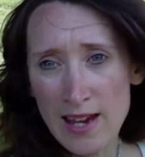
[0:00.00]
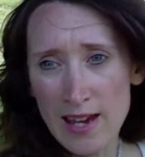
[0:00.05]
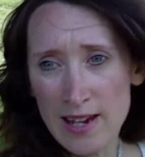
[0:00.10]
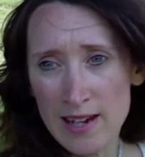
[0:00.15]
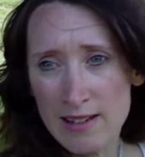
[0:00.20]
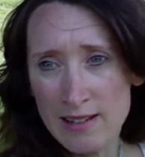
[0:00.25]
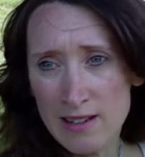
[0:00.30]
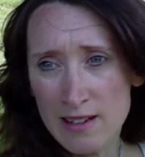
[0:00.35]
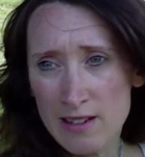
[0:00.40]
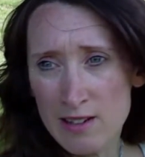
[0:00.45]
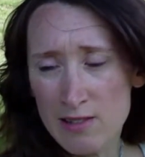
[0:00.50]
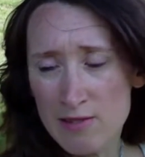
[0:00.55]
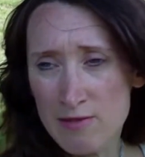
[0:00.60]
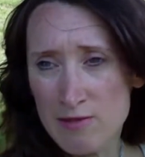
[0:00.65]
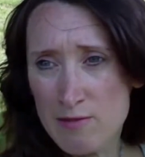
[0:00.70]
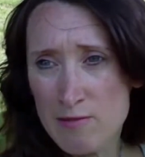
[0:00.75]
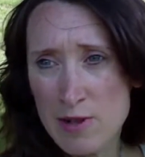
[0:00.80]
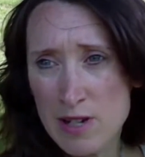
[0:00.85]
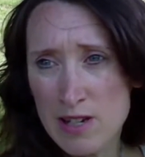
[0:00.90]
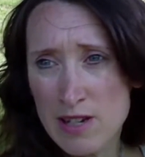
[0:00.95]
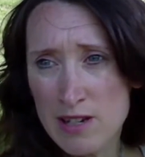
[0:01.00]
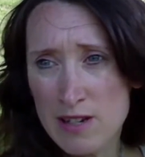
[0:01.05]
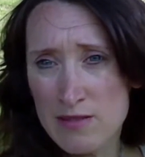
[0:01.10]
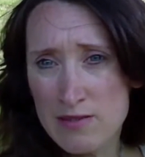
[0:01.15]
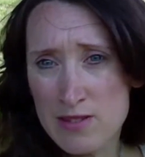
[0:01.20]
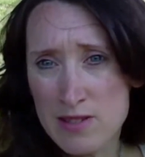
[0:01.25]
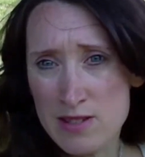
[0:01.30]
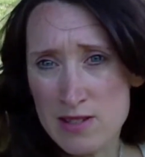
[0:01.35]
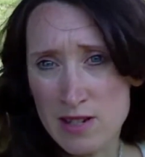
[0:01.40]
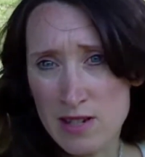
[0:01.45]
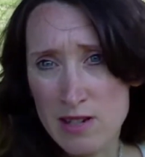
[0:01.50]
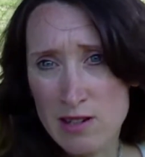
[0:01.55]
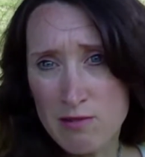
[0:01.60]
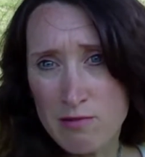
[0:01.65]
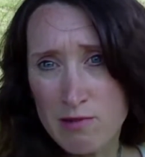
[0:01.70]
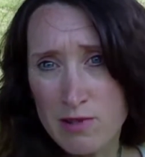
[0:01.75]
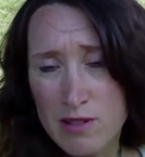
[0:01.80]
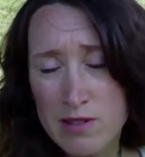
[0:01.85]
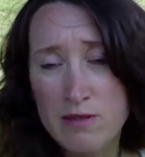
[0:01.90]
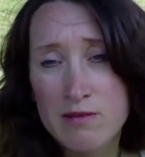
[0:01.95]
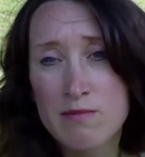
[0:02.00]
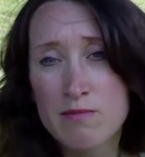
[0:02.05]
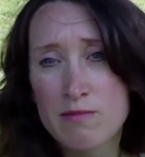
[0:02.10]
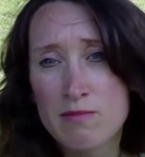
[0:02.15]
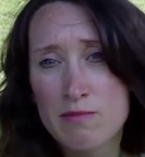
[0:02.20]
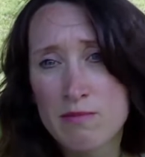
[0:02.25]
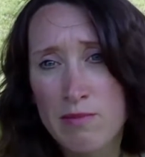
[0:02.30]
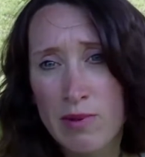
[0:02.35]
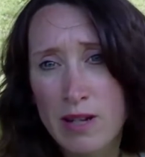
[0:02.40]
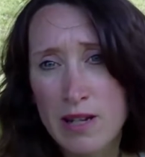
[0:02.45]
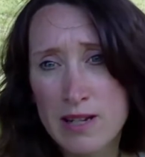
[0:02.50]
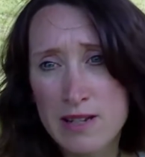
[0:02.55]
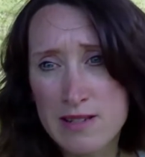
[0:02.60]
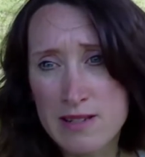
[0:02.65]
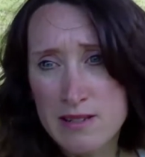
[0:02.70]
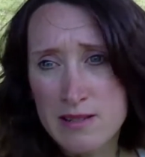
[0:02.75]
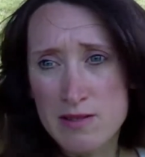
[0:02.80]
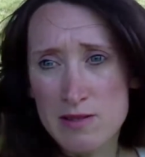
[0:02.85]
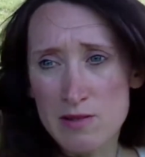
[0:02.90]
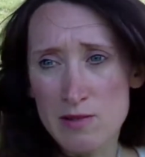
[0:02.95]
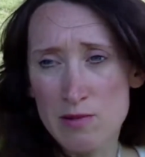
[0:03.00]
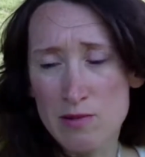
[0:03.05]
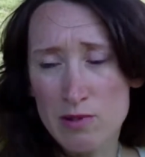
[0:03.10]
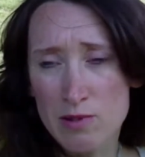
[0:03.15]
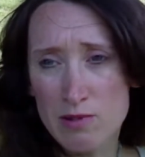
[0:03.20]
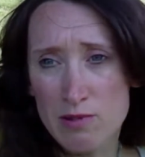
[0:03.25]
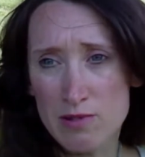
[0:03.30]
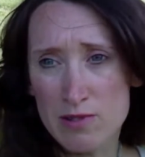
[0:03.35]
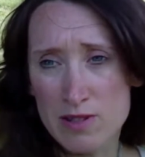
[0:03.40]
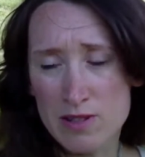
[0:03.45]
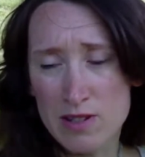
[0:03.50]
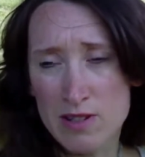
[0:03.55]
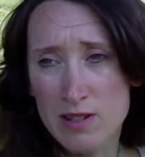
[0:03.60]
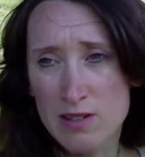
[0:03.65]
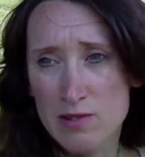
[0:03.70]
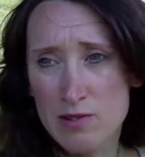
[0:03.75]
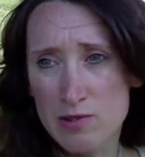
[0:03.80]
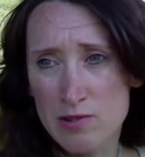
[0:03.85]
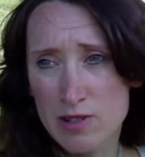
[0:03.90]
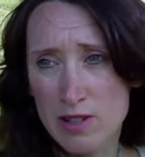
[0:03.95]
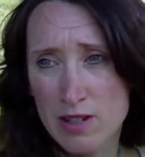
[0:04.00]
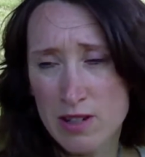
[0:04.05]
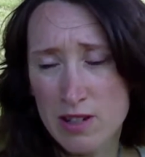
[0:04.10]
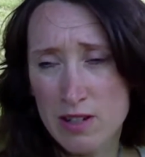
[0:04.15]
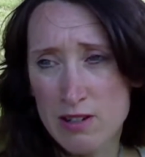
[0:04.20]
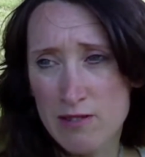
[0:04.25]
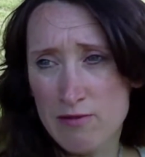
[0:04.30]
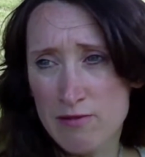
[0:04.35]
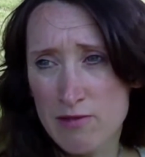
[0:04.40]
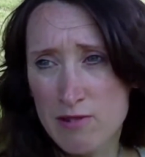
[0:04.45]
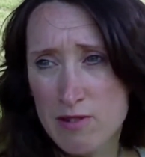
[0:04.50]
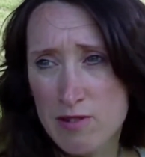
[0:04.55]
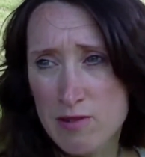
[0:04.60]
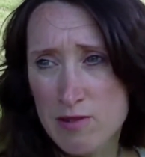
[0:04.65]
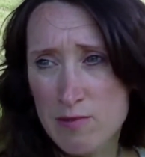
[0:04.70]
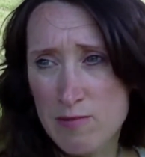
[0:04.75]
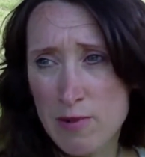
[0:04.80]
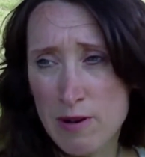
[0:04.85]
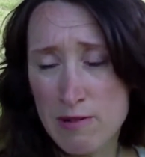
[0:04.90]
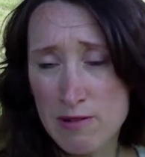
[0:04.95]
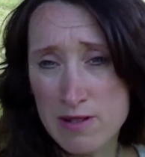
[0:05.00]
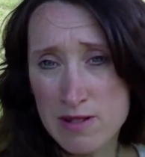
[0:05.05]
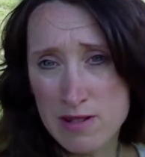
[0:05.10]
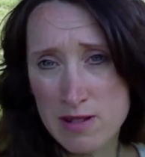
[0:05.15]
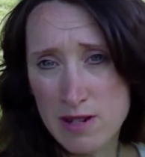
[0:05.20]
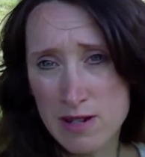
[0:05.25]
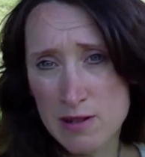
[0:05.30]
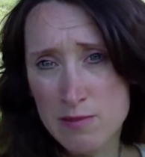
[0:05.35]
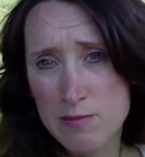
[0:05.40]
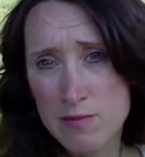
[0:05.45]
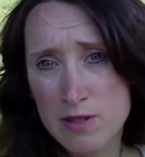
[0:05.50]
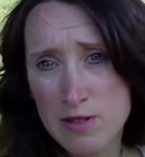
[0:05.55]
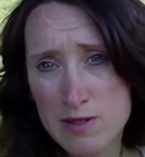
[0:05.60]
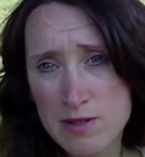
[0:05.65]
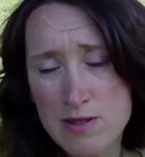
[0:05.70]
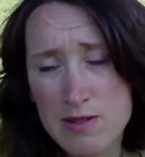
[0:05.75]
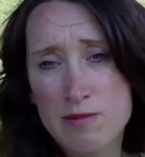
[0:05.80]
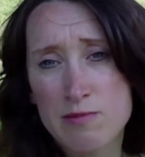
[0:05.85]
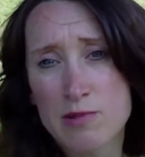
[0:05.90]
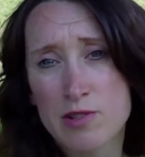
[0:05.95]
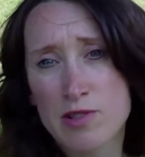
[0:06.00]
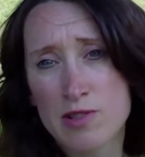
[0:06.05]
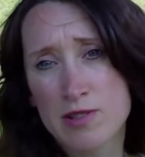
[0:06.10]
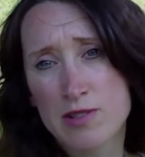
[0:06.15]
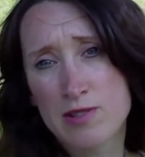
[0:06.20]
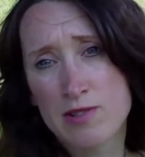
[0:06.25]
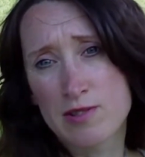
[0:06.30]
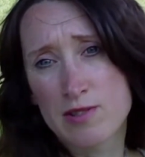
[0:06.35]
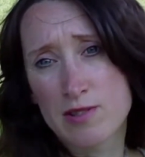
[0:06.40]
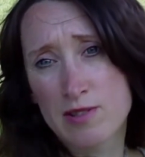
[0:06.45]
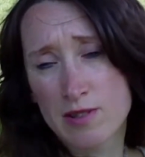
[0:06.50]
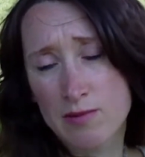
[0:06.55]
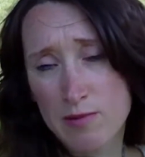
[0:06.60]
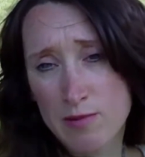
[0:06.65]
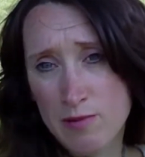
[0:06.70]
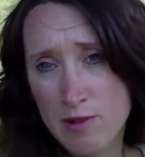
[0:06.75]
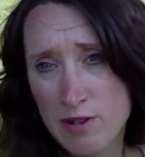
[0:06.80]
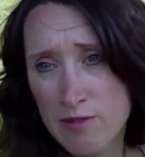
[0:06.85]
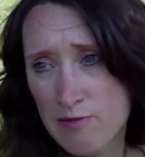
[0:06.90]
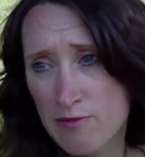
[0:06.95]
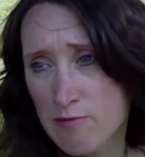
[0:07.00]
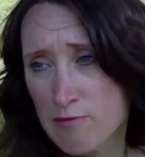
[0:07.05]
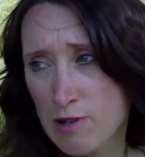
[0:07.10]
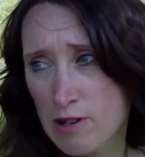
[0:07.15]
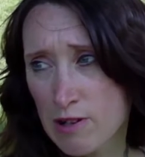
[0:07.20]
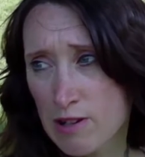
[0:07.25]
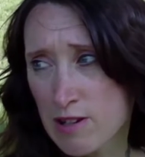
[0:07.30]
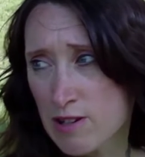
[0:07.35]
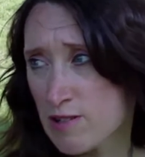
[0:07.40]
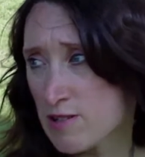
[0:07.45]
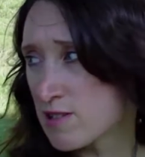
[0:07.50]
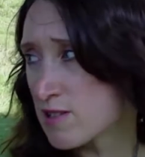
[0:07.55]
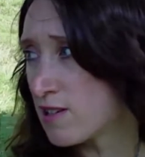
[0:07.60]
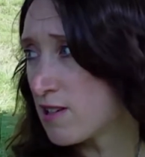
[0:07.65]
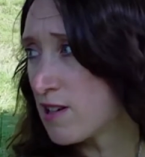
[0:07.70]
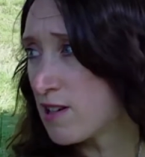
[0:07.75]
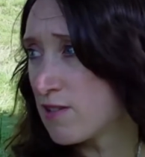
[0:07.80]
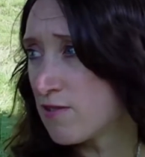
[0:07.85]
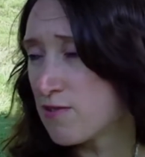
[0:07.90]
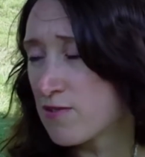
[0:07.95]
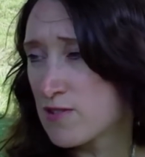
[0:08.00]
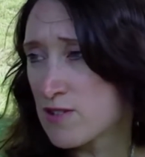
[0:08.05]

And they go through many other sacred places all across the country. They go through Bury St Edmunds, which is just up the road from where I used to live.